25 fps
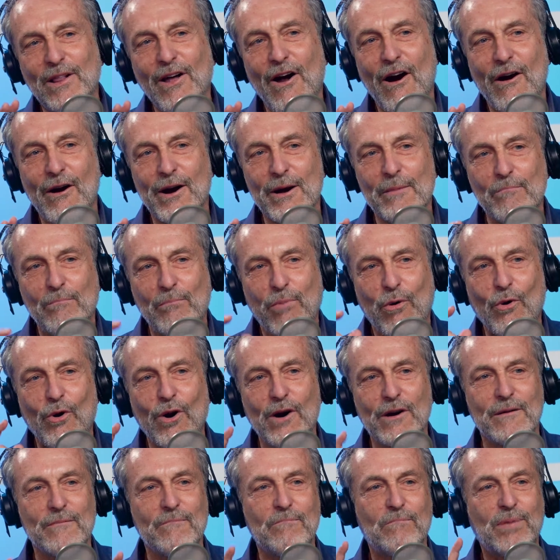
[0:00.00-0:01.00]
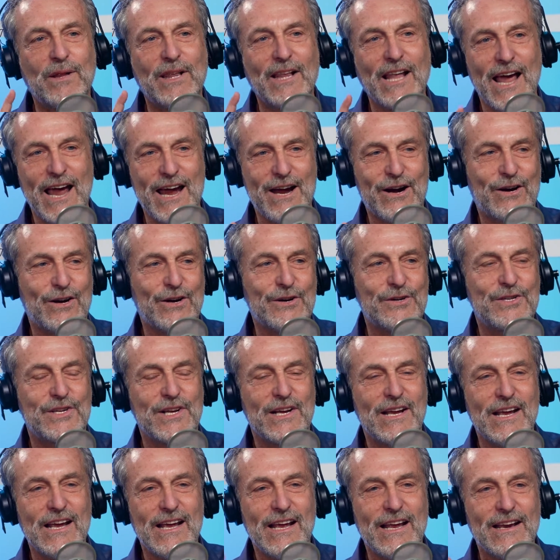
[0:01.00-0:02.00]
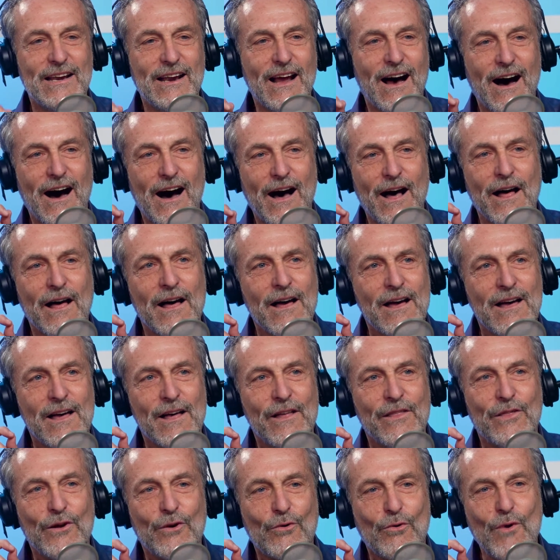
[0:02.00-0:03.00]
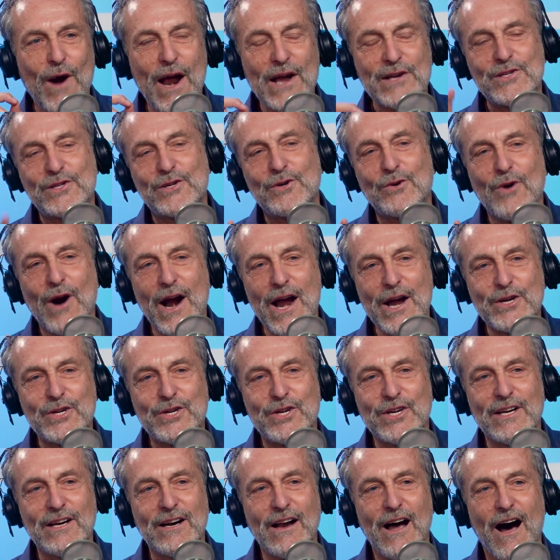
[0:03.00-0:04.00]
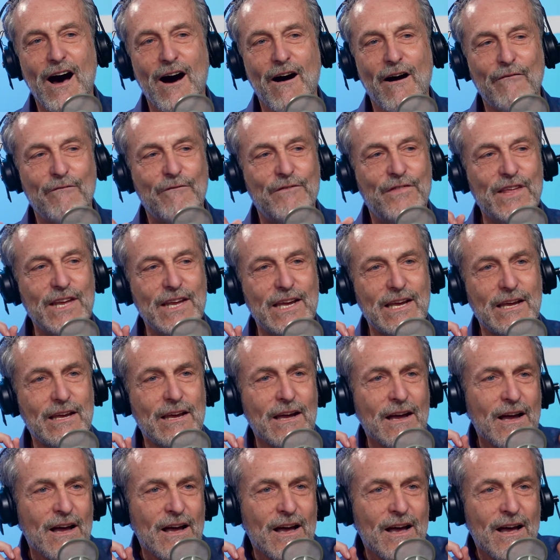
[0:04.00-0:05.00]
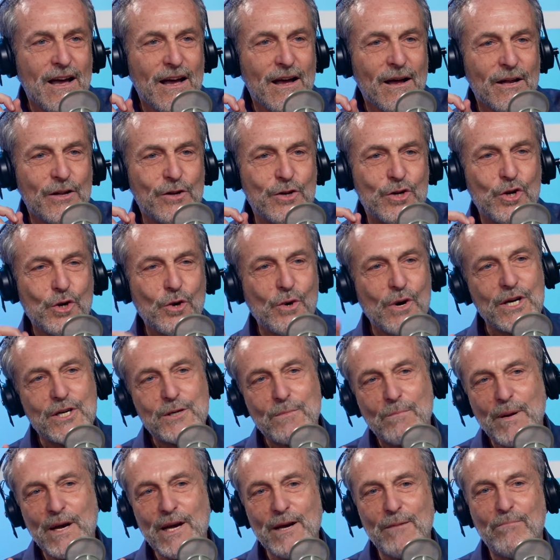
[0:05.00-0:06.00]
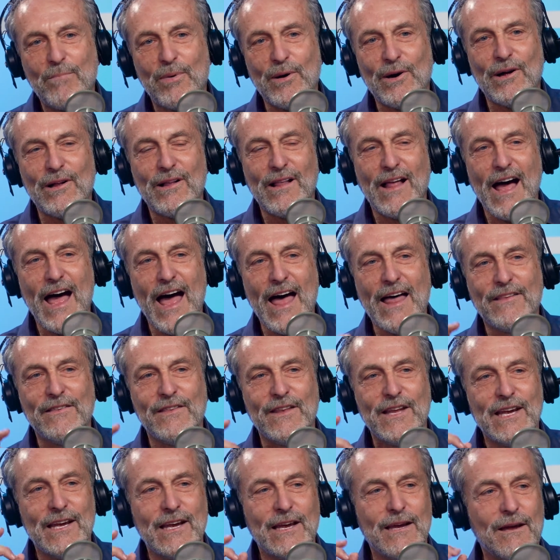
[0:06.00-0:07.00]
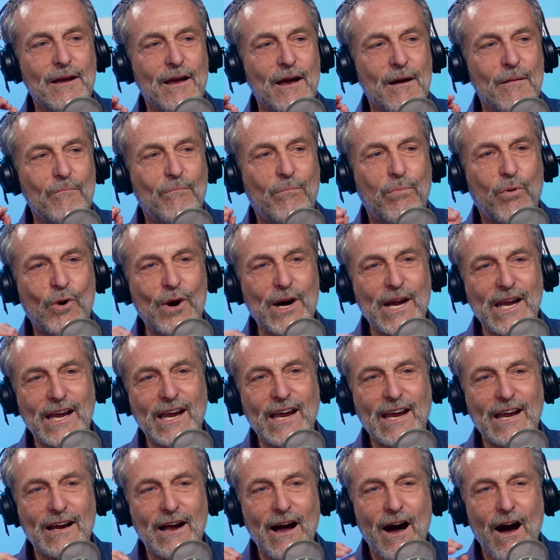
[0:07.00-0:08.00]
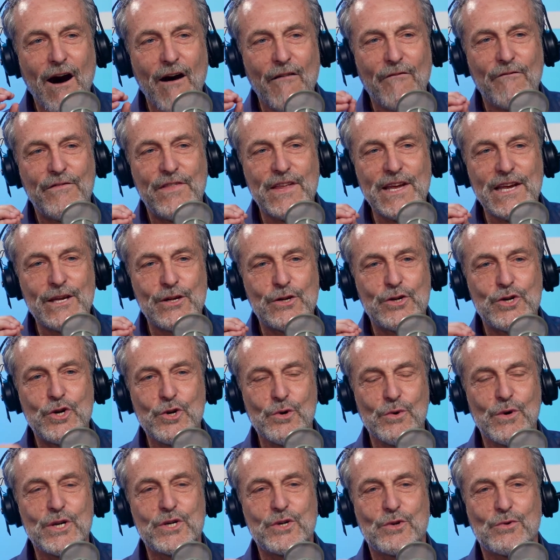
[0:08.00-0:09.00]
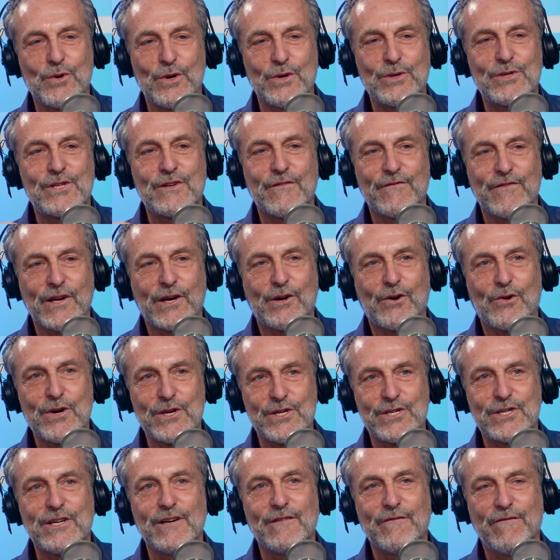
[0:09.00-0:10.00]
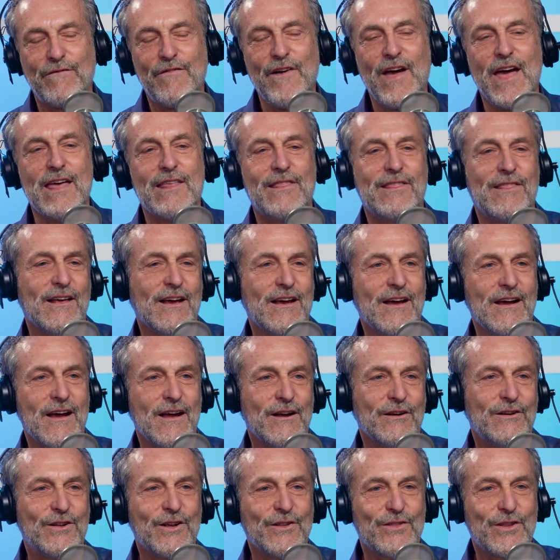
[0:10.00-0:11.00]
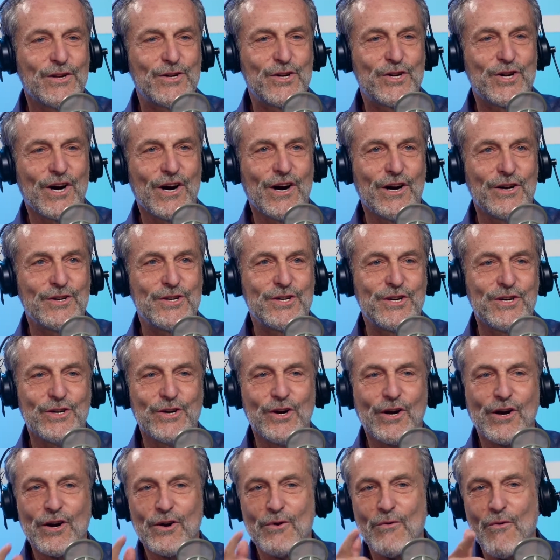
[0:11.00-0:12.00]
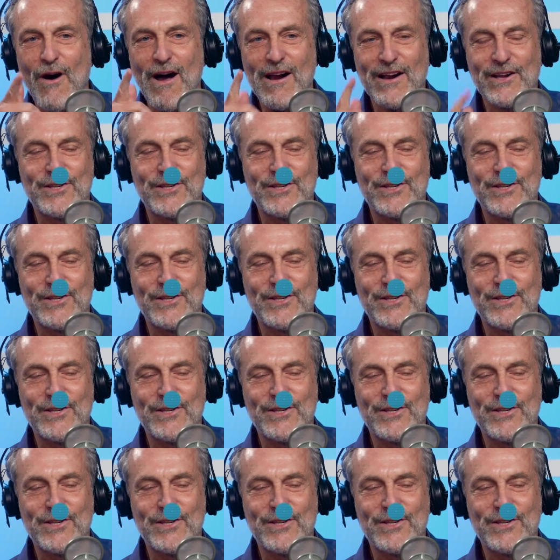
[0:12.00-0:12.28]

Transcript: are important players in the restoration of the Jewish people and the bringing of the Jewish roots of the Christian faith to the church. You're going to want to